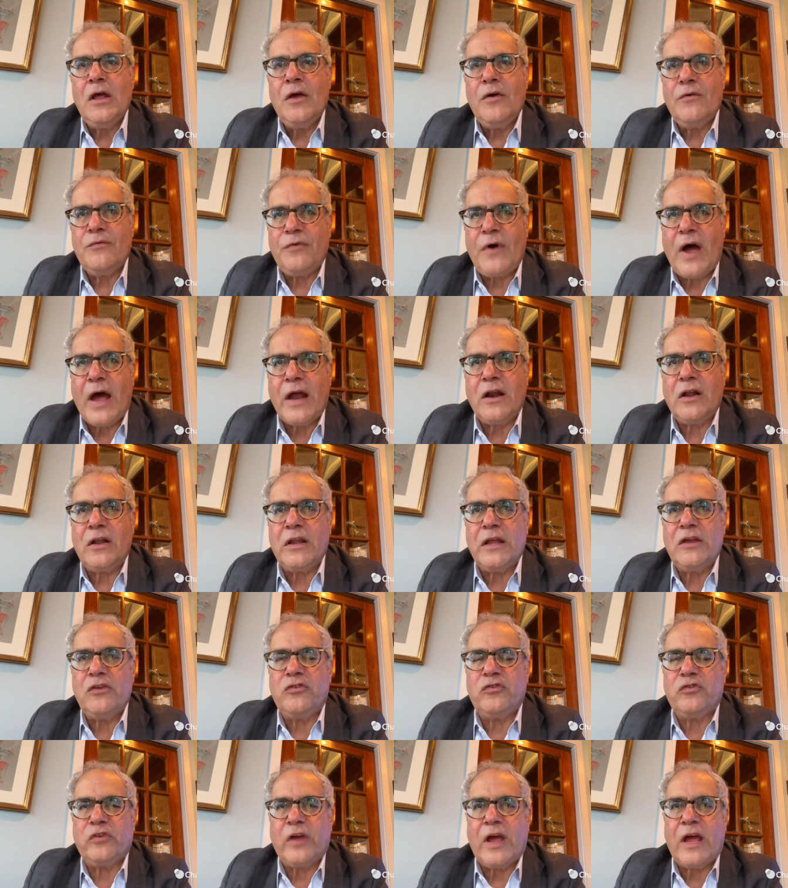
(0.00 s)
finally,
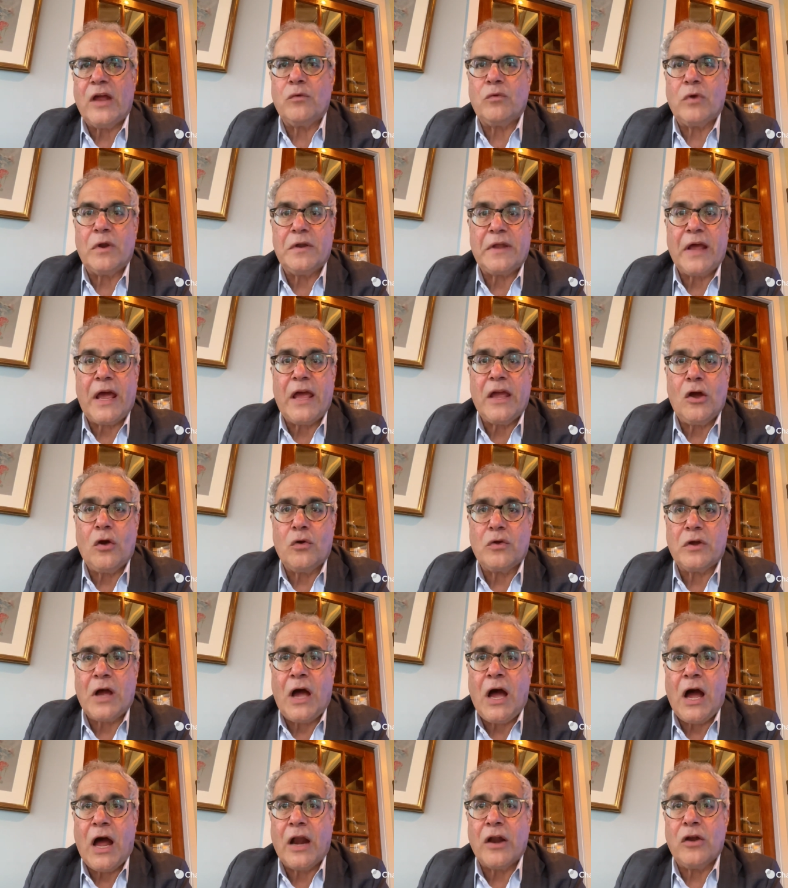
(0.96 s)
Sandra Day
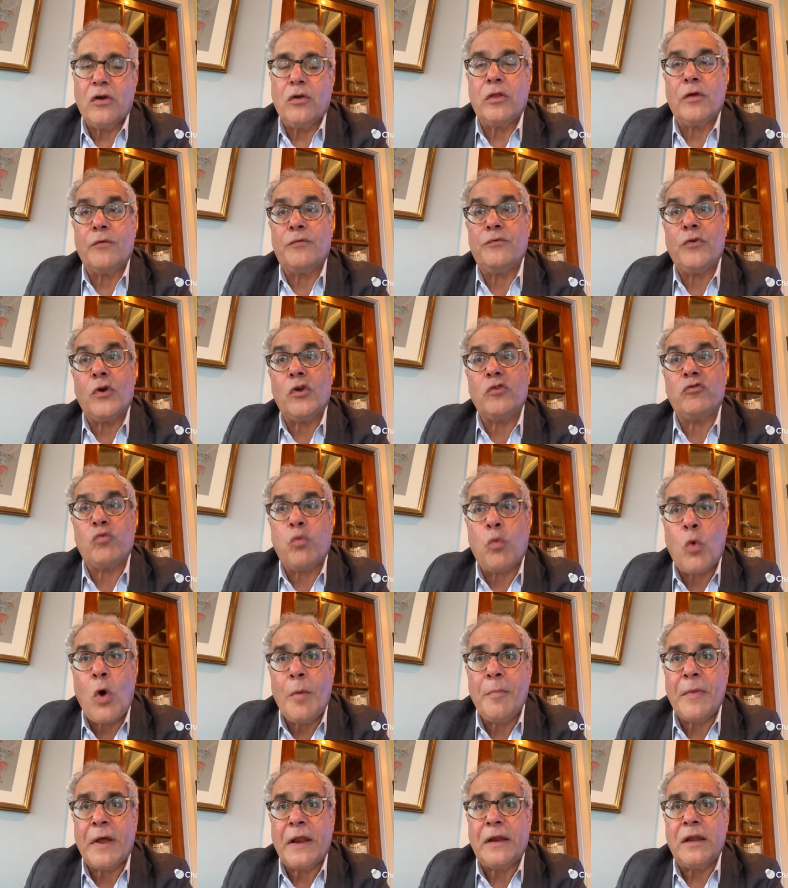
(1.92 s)
O'Connor, the first
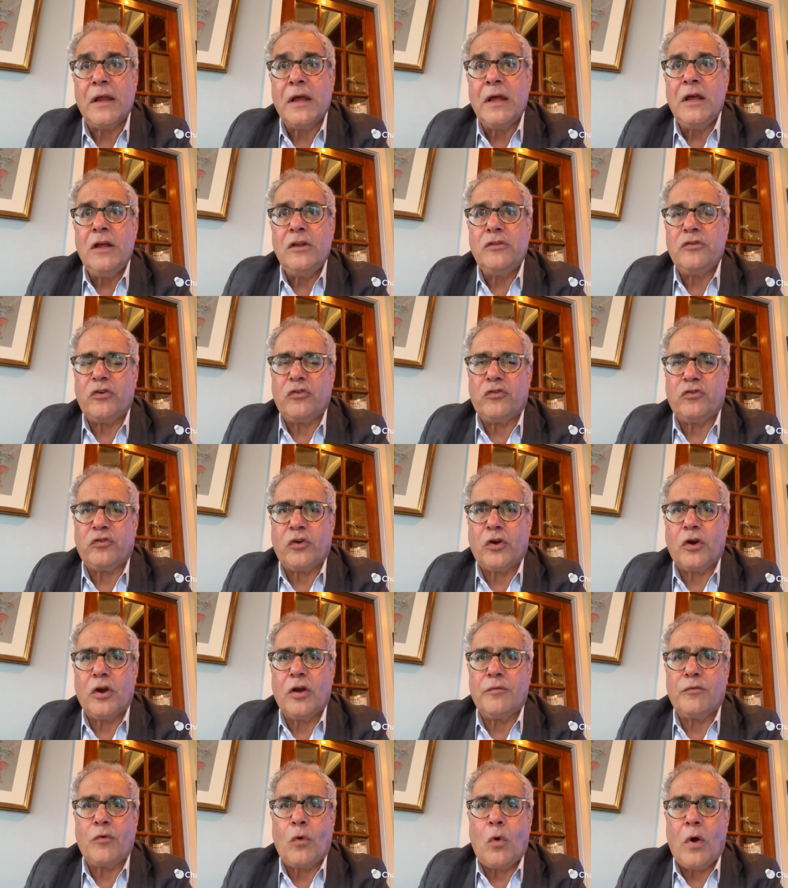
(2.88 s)
woman to
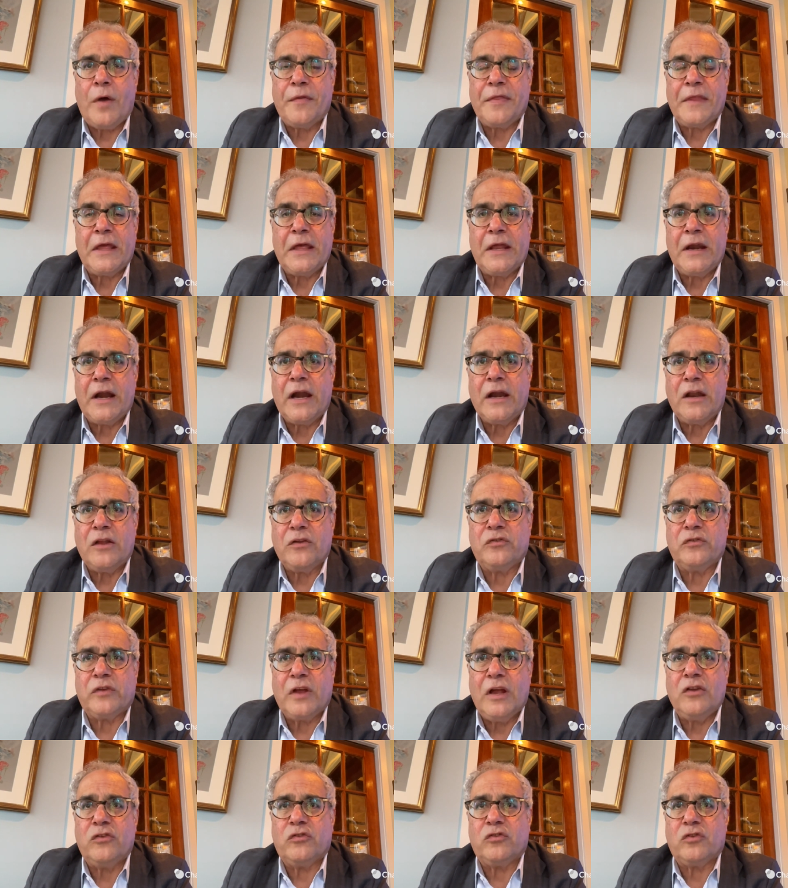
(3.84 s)
serve on the United
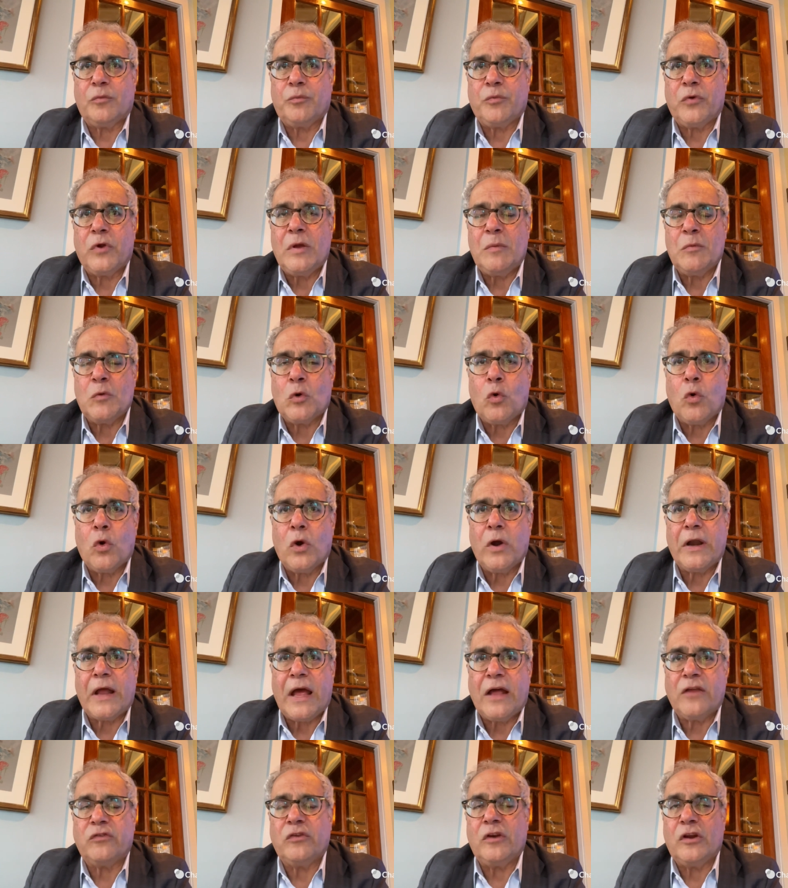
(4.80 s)
States Supreme Court
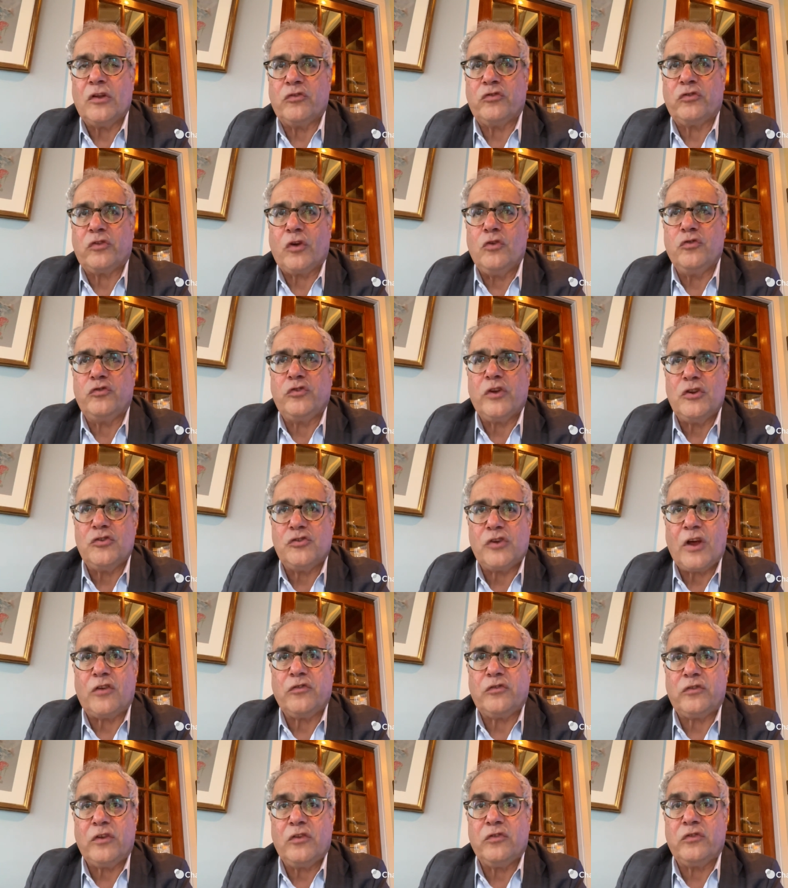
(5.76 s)
as an associate
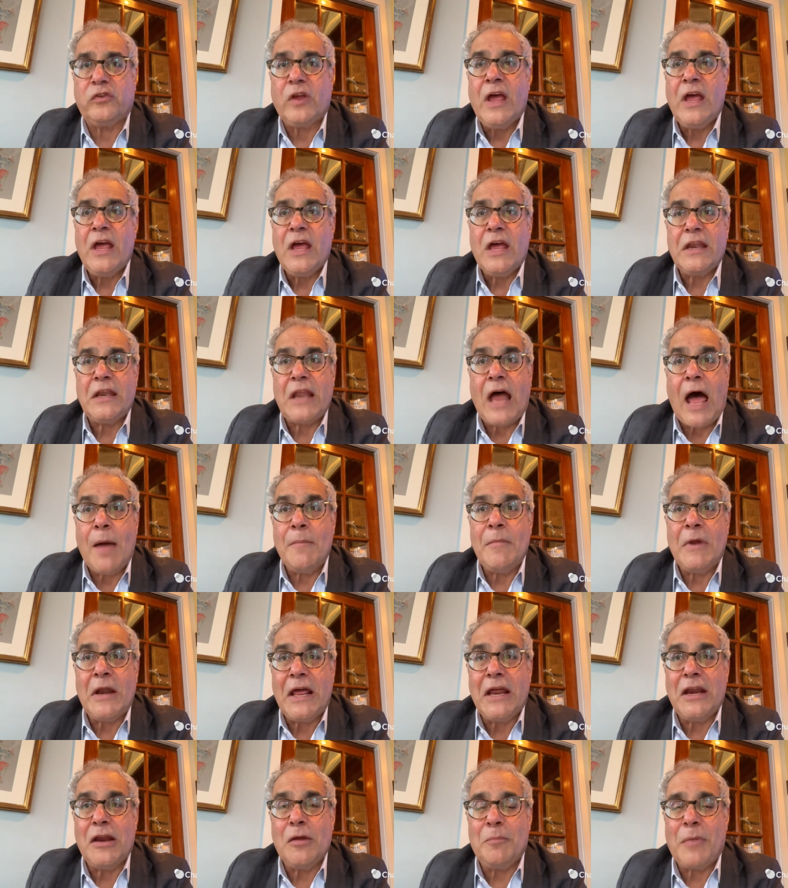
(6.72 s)
justice,
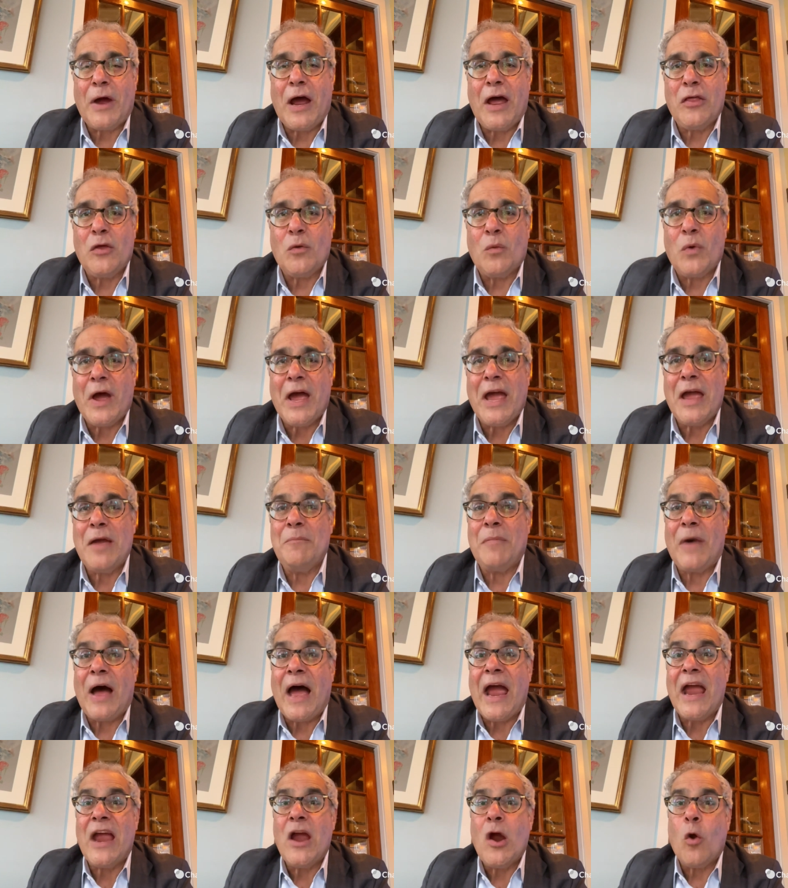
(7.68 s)
nominated, by the way,
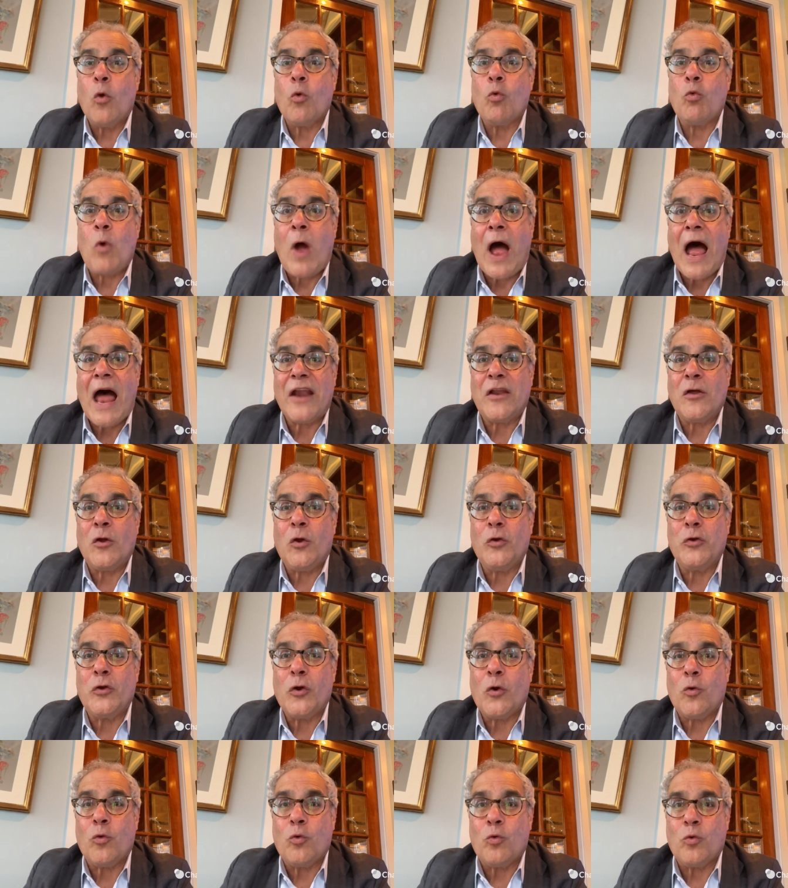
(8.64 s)
by
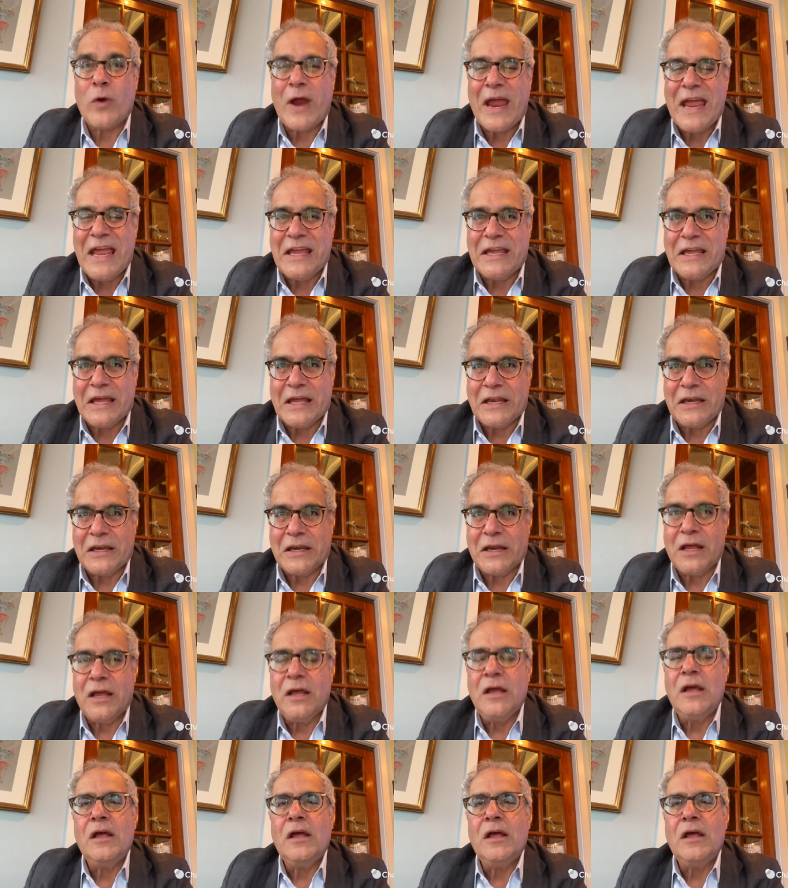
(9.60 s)
Ronald Reagan,